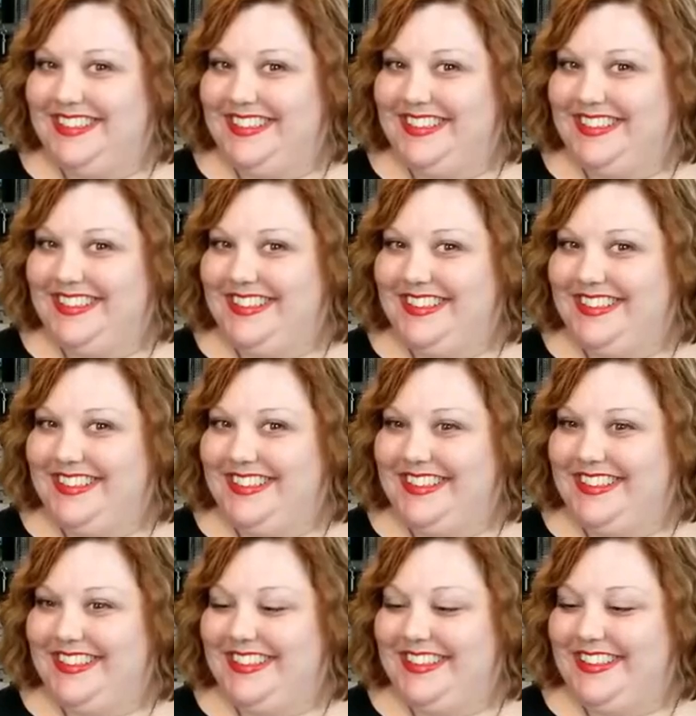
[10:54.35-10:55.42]

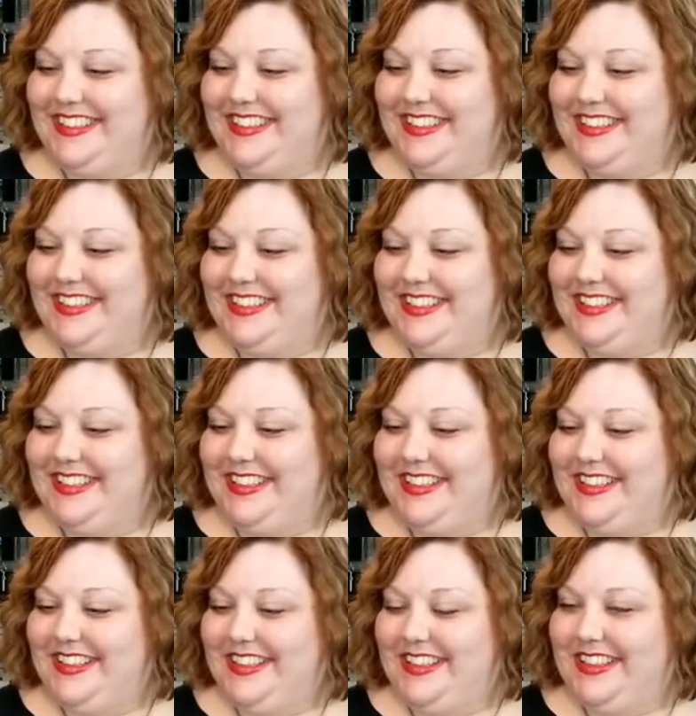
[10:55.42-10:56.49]

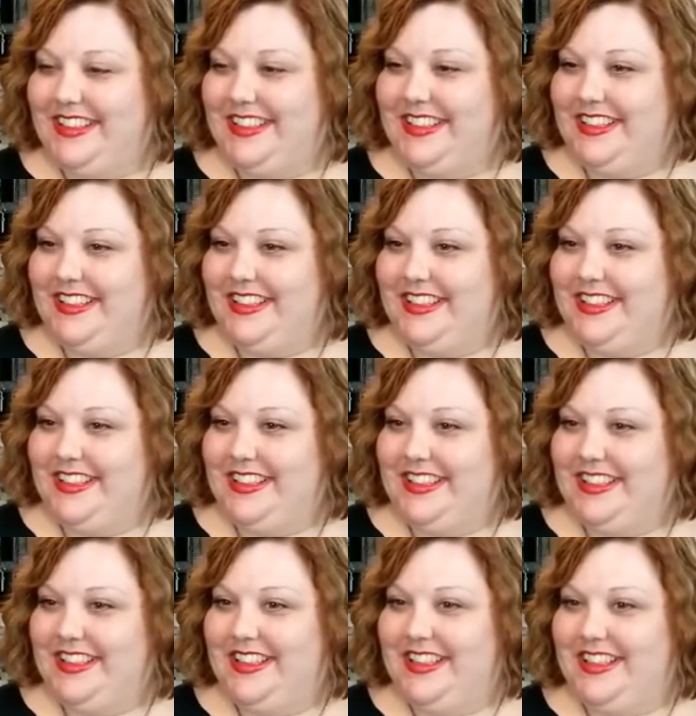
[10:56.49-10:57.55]

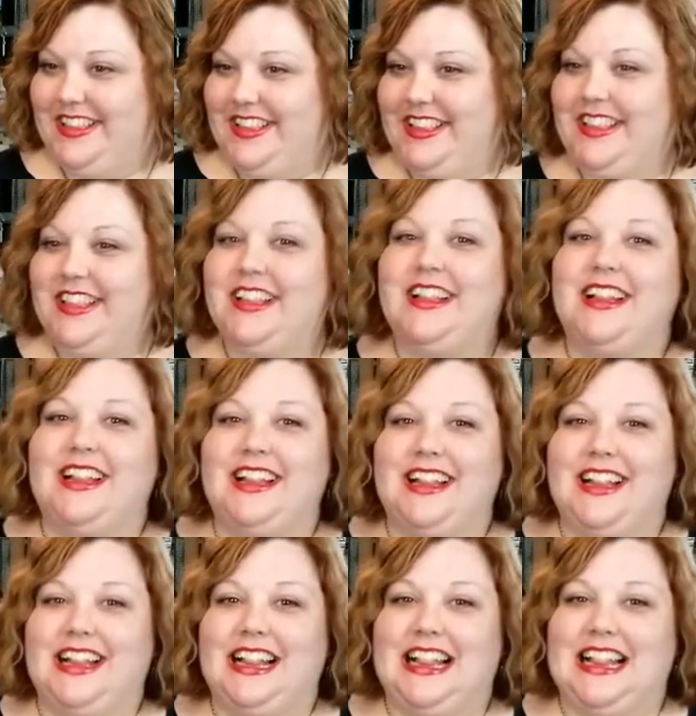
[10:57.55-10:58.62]

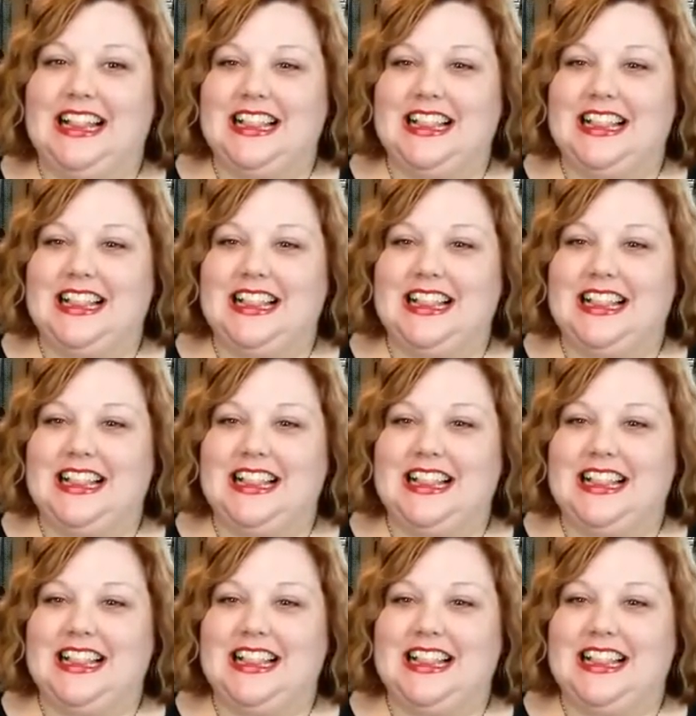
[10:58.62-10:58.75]
[no speech]